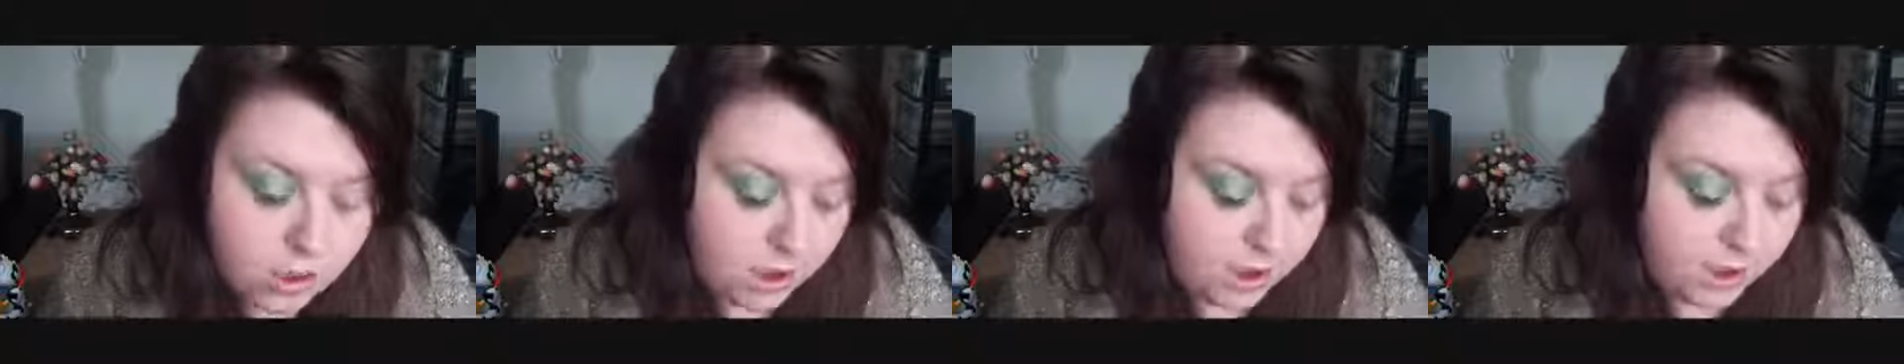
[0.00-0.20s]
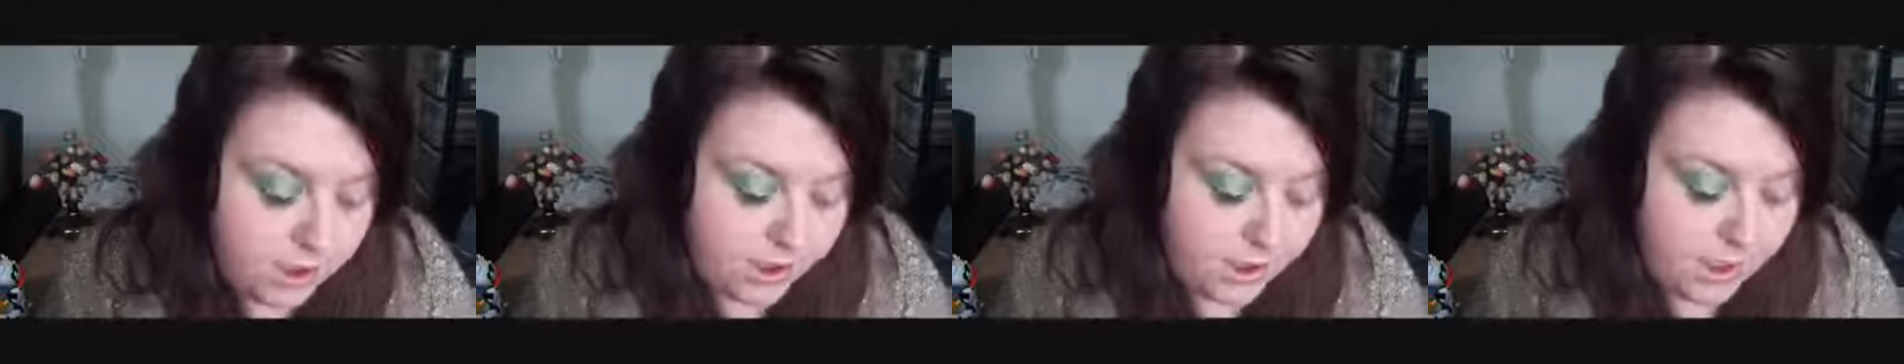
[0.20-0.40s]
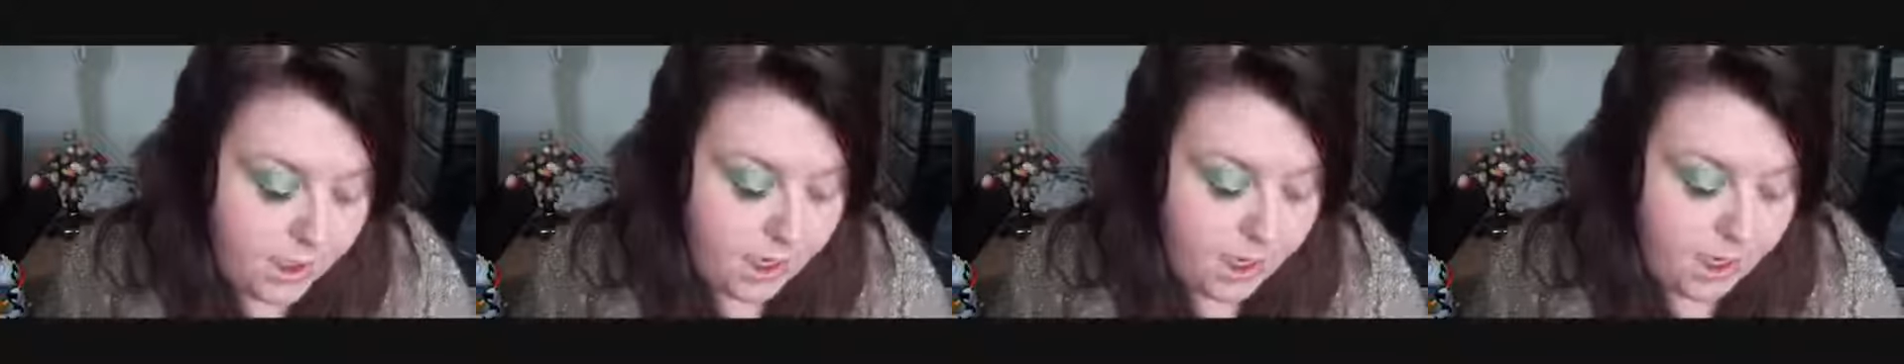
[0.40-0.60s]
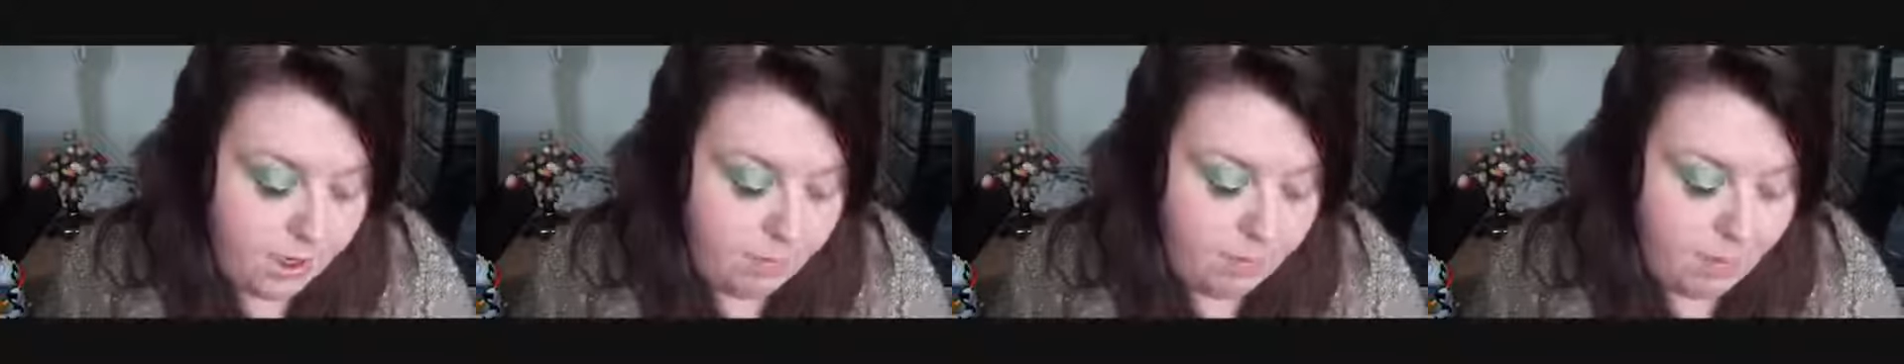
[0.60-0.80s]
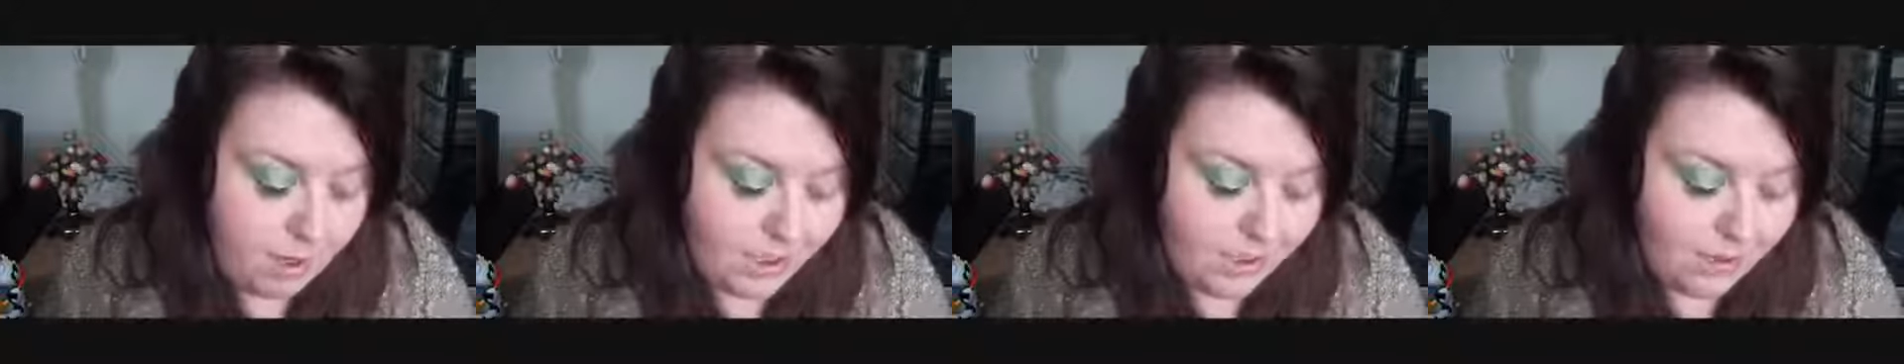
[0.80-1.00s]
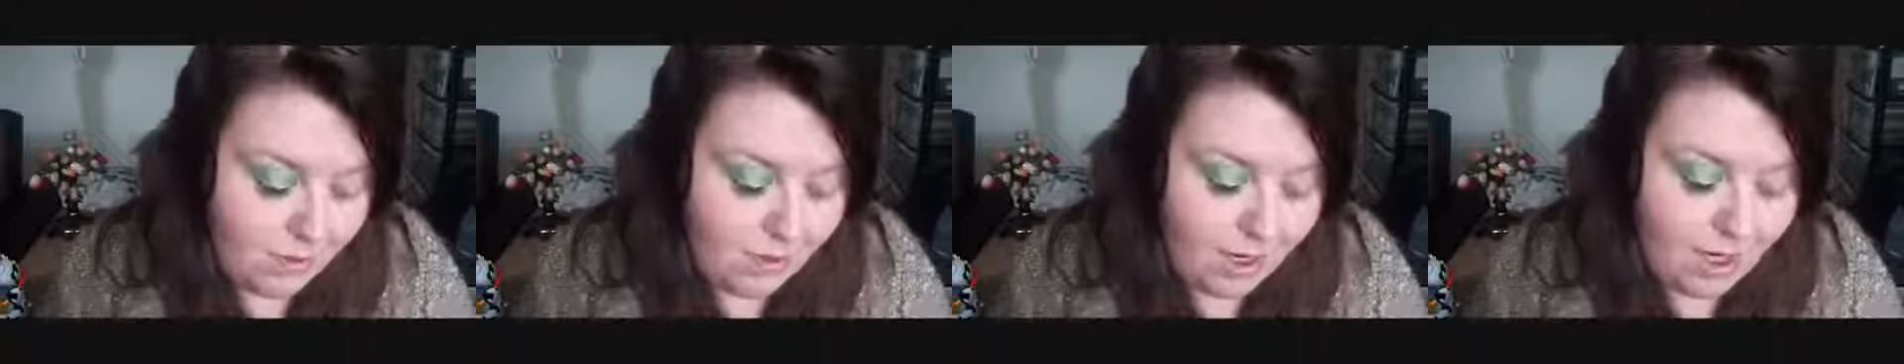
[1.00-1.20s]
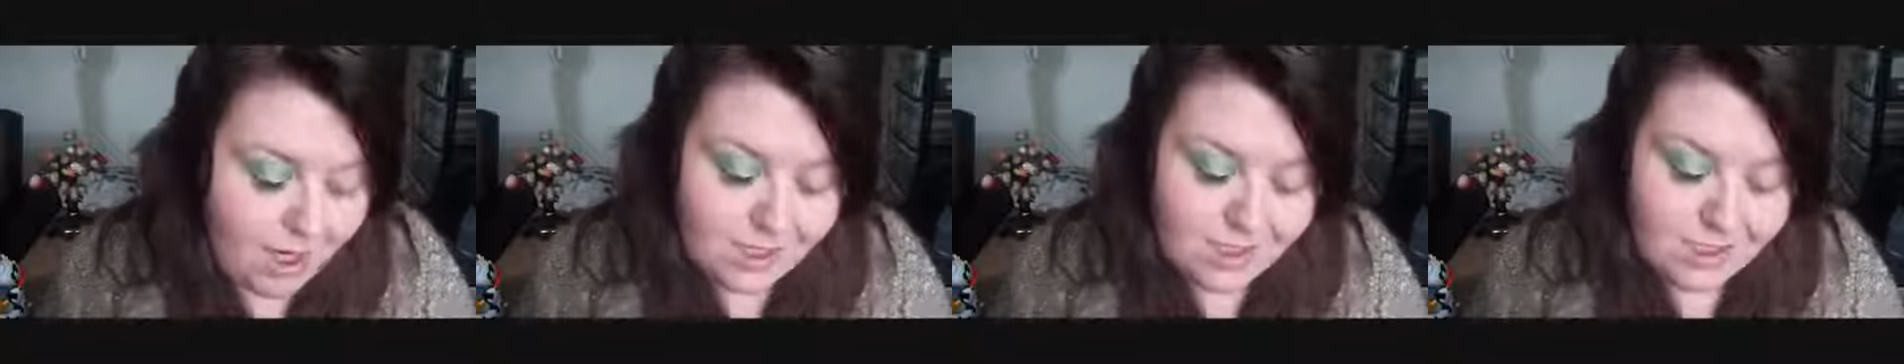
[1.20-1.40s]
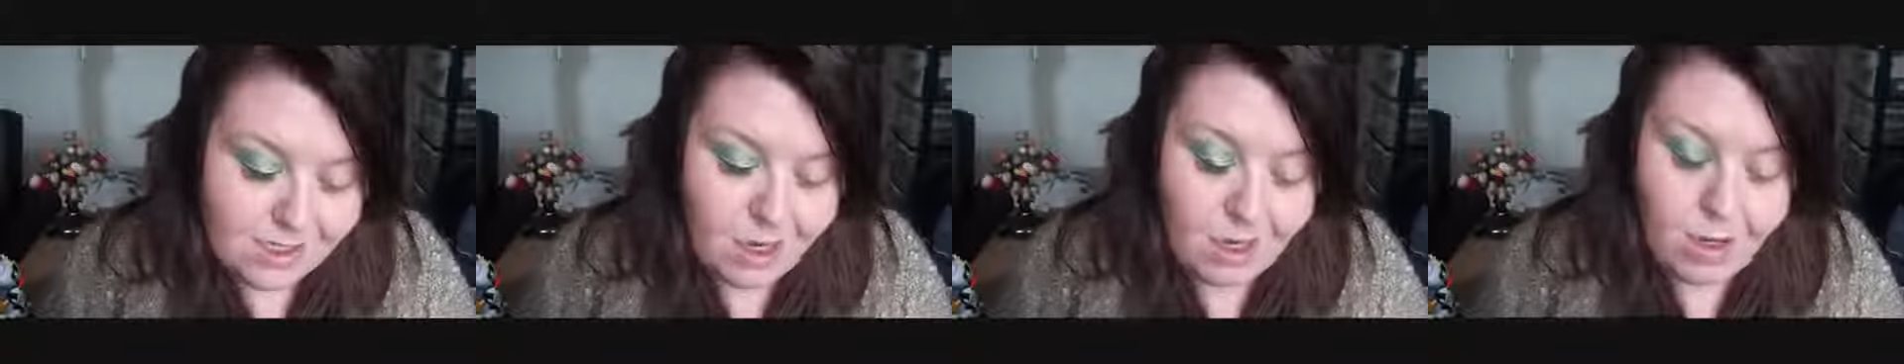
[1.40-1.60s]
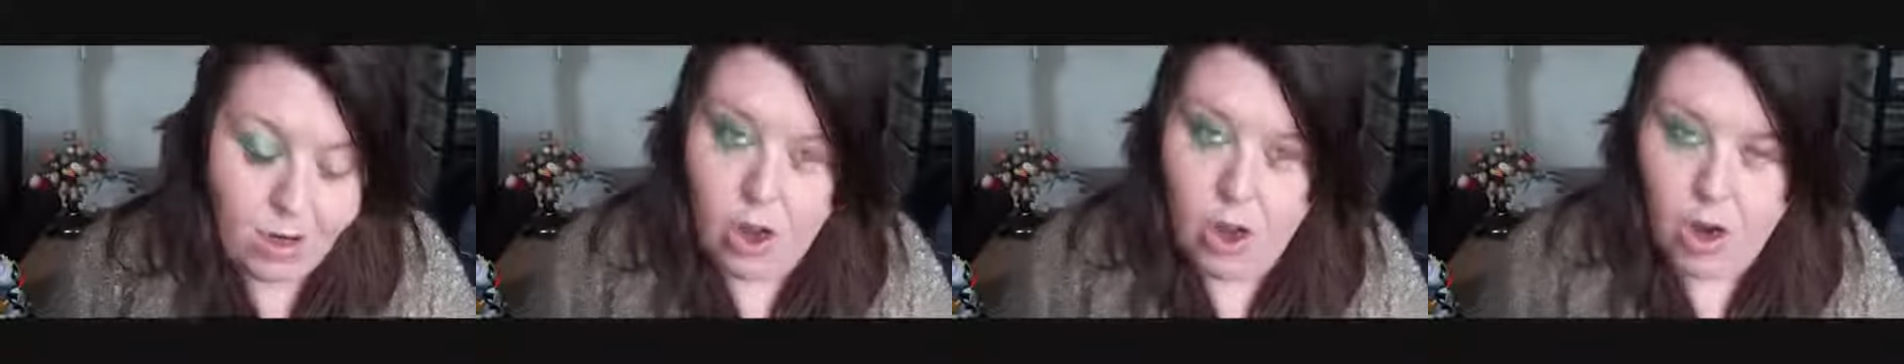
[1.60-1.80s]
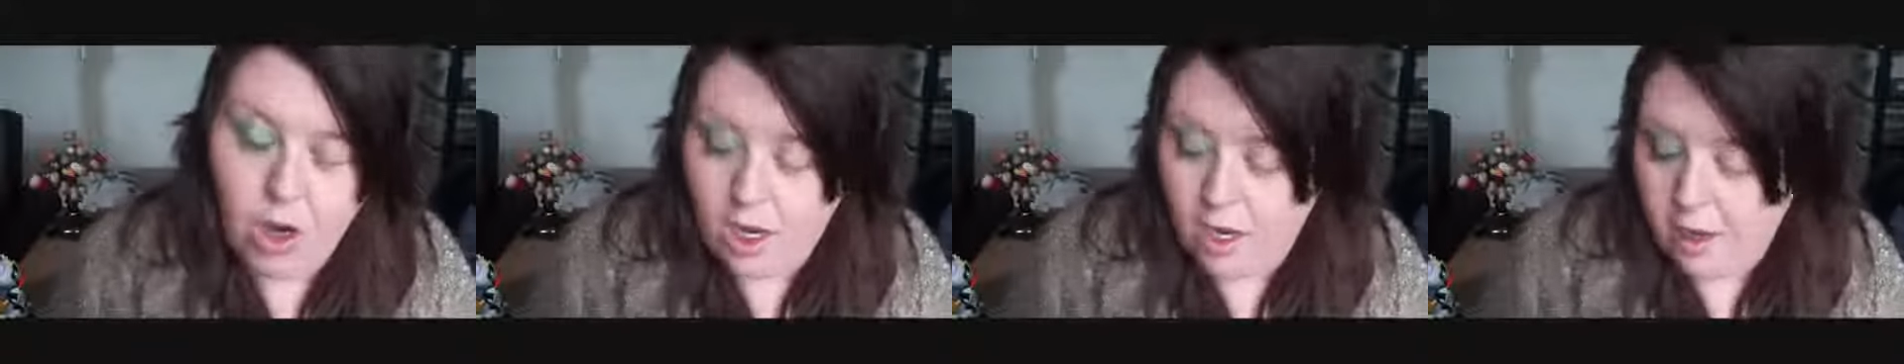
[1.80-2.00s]
as you can see, and it makes them last a
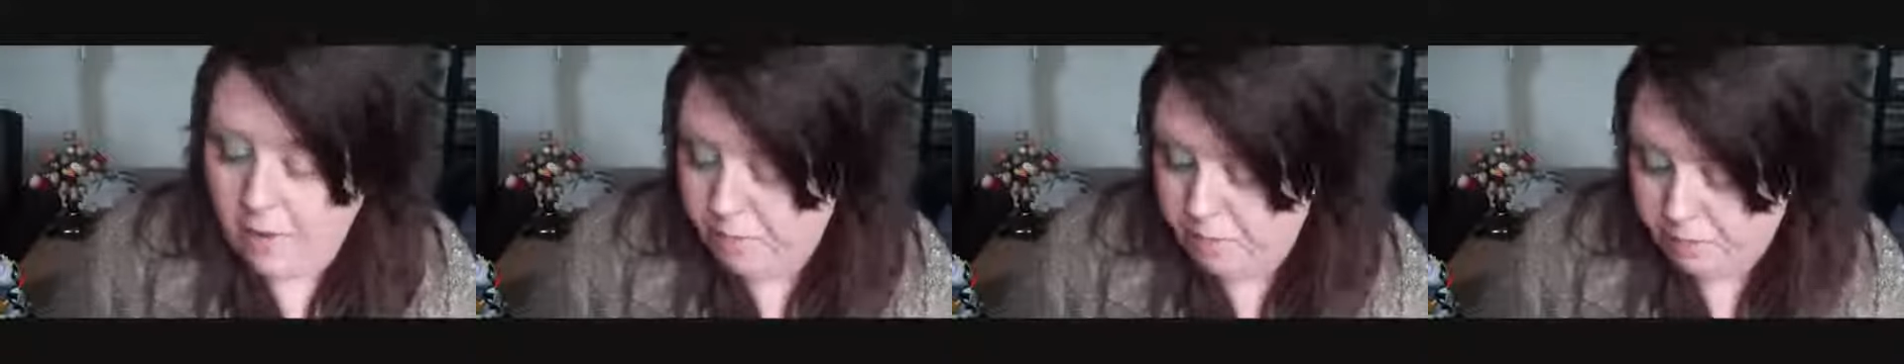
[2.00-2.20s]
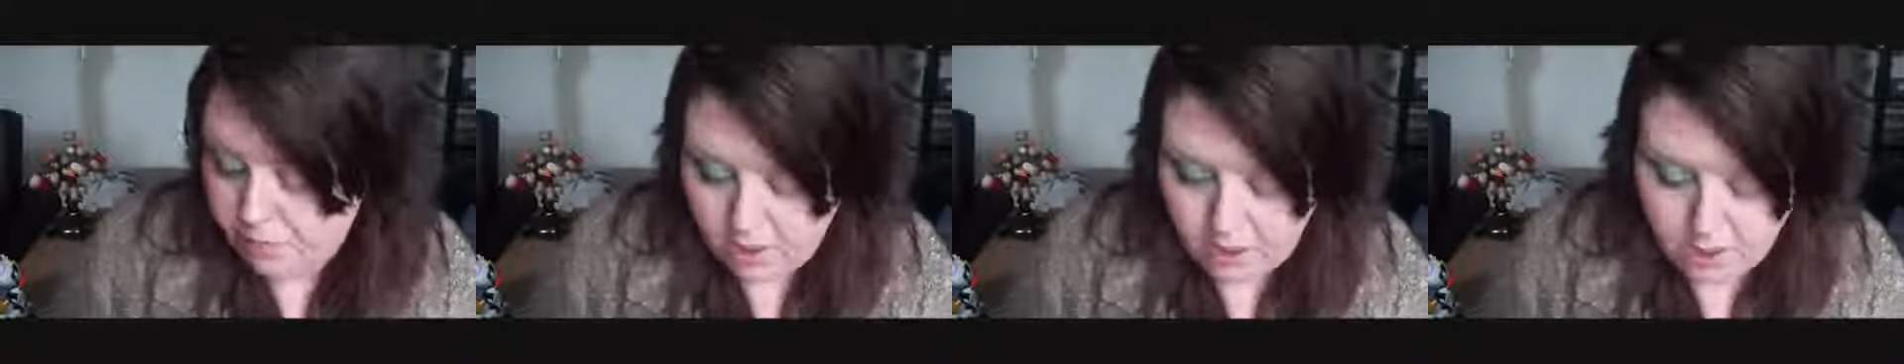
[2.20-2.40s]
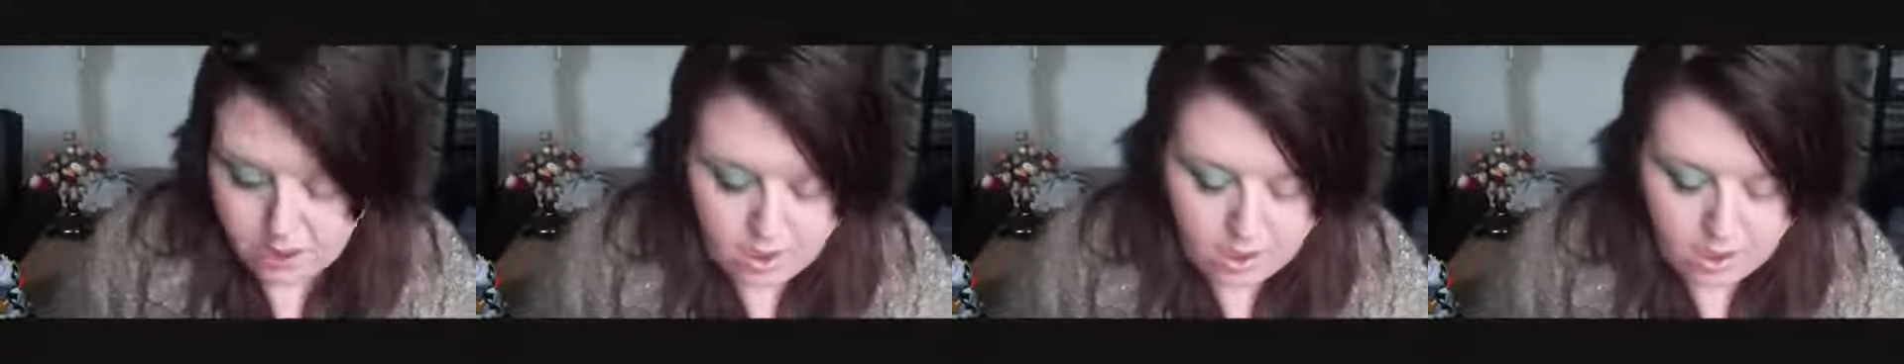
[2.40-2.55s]
lot longer.